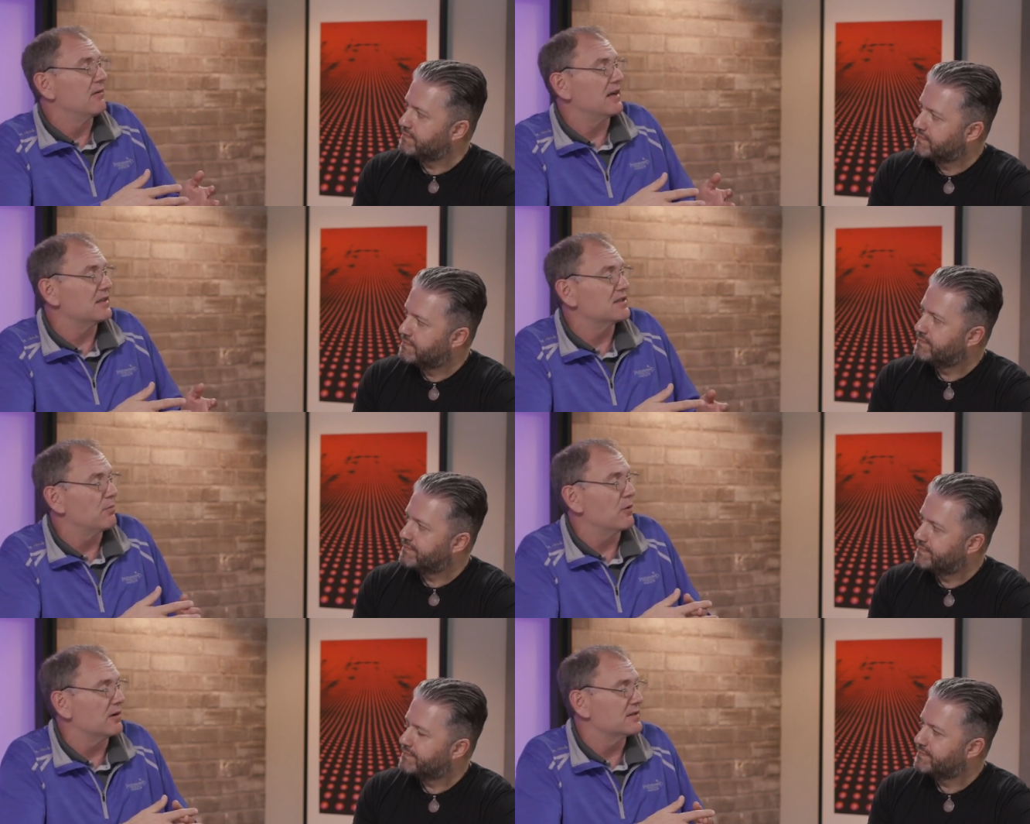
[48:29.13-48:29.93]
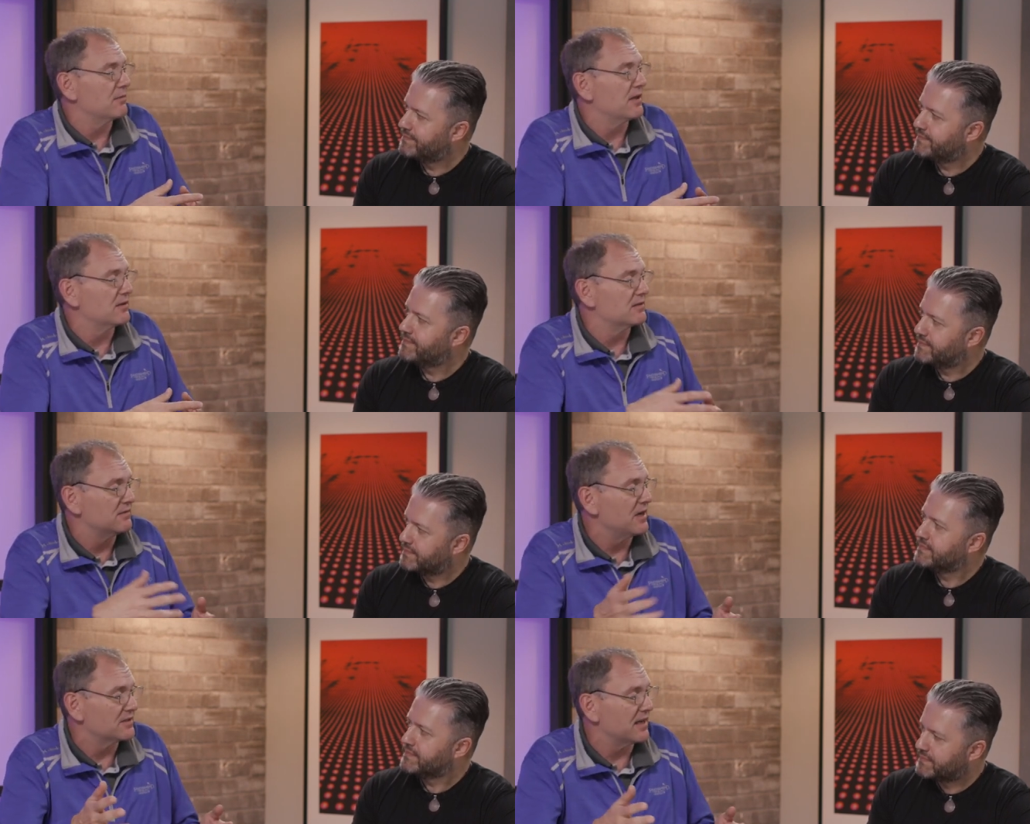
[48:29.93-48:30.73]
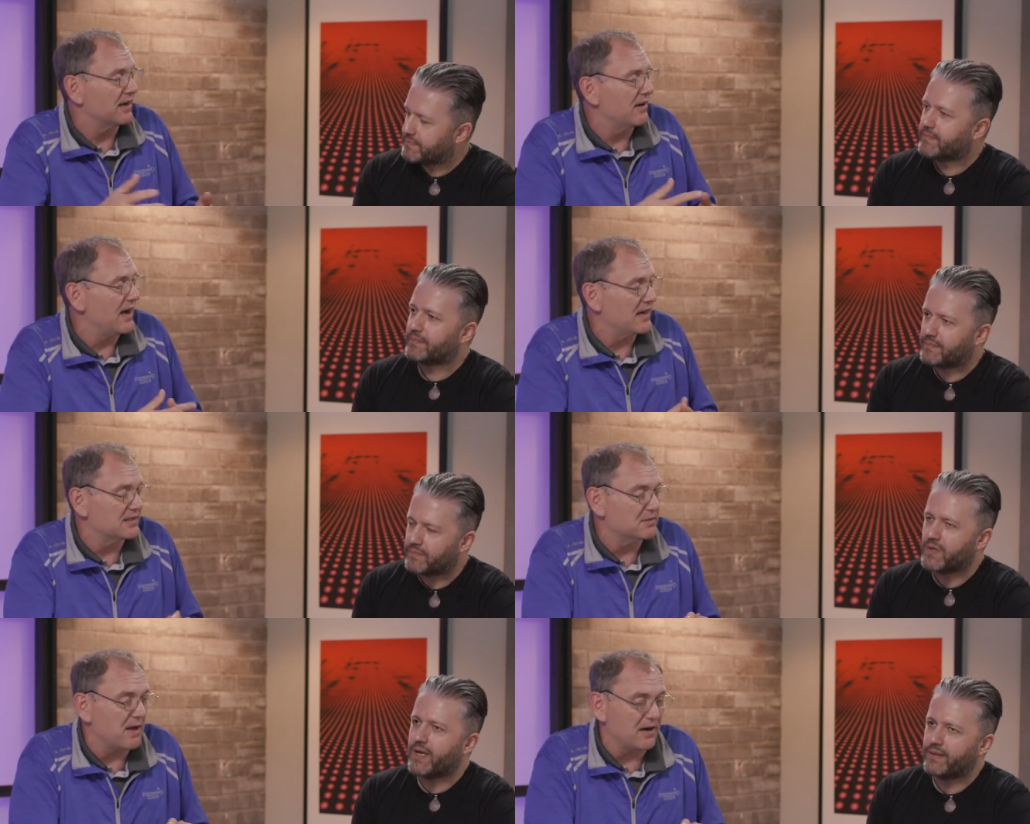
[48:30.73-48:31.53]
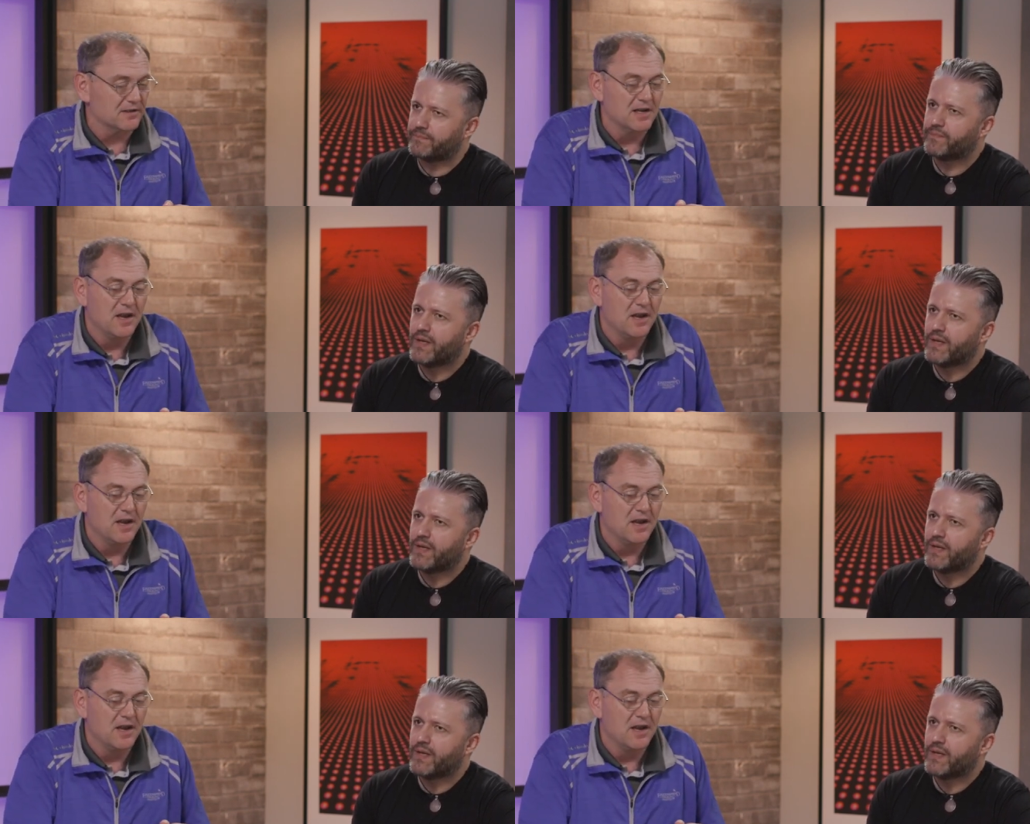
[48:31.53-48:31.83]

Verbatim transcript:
Speaker 1: right to support some other you know secondary access right. patterns